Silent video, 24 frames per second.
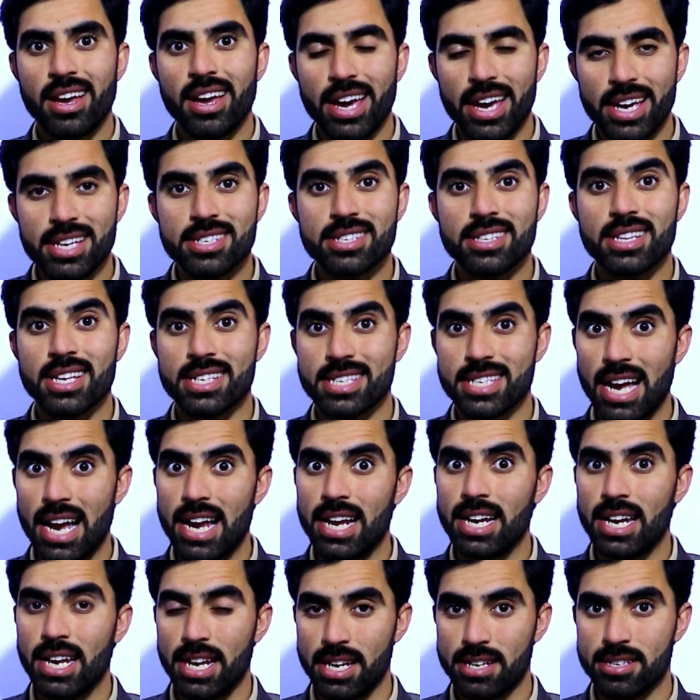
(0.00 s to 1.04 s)
As the
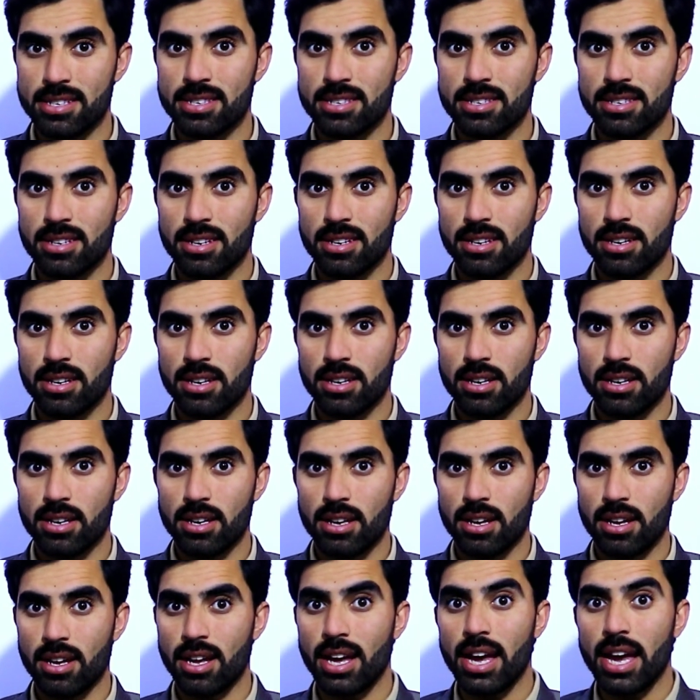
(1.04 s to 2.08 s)
soil is
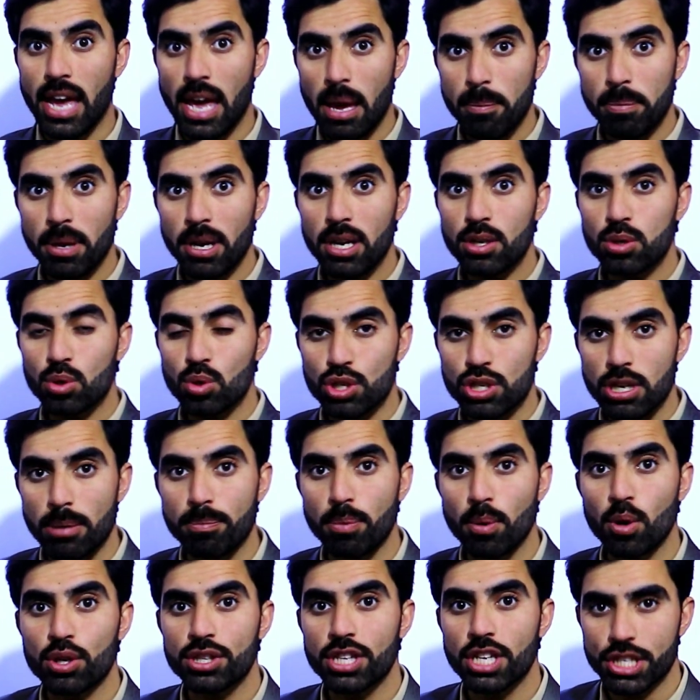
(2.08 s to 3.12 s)
uh, able to
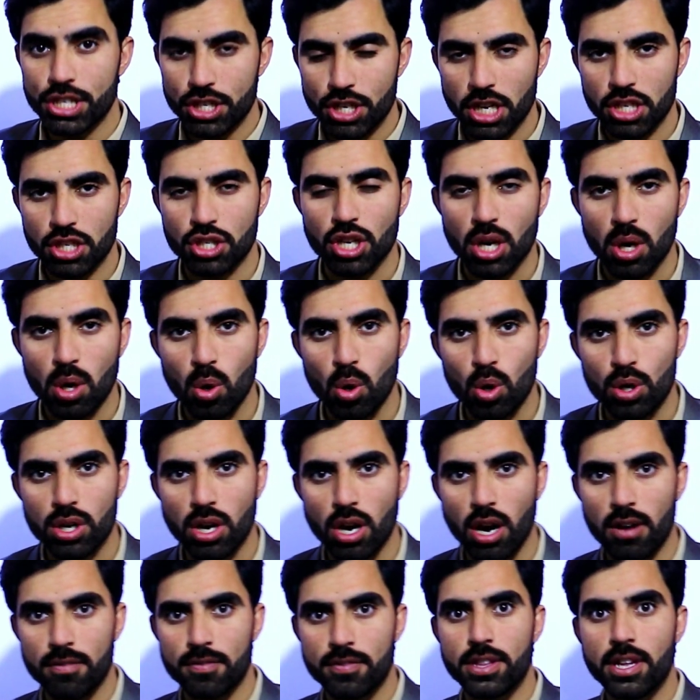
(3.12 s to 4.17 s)
support the structure load
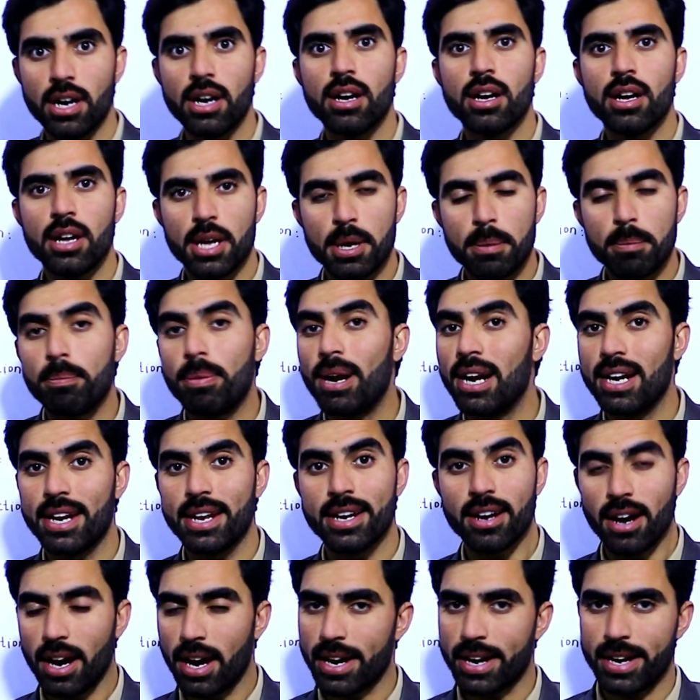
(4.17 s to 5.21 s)
of the
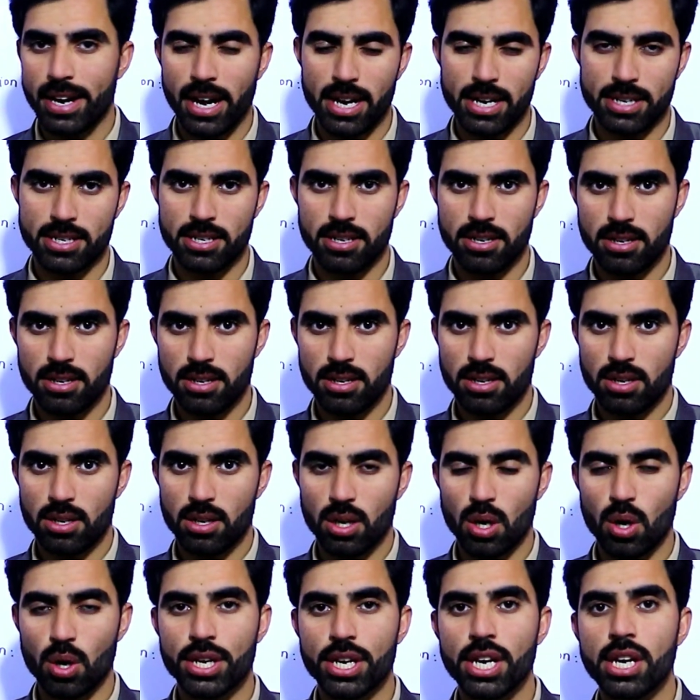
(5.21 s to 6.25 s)
building or not.
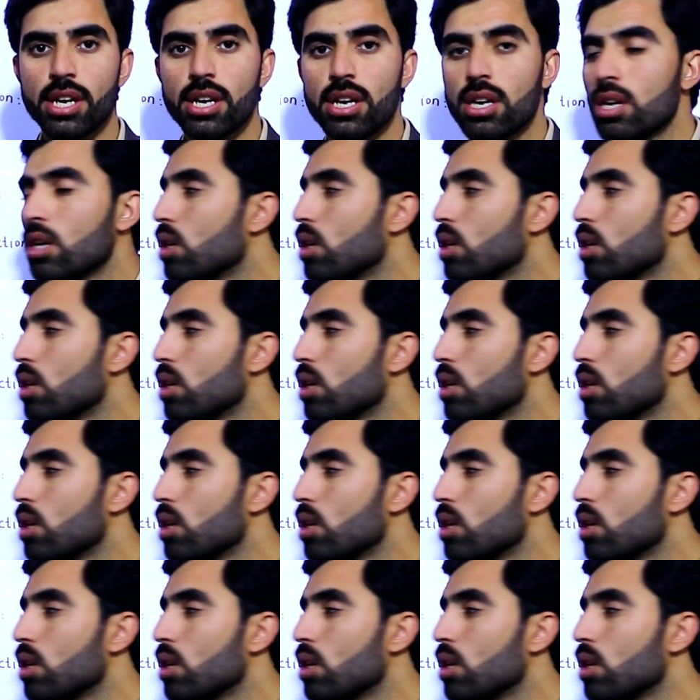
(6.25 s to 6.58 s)
Okay,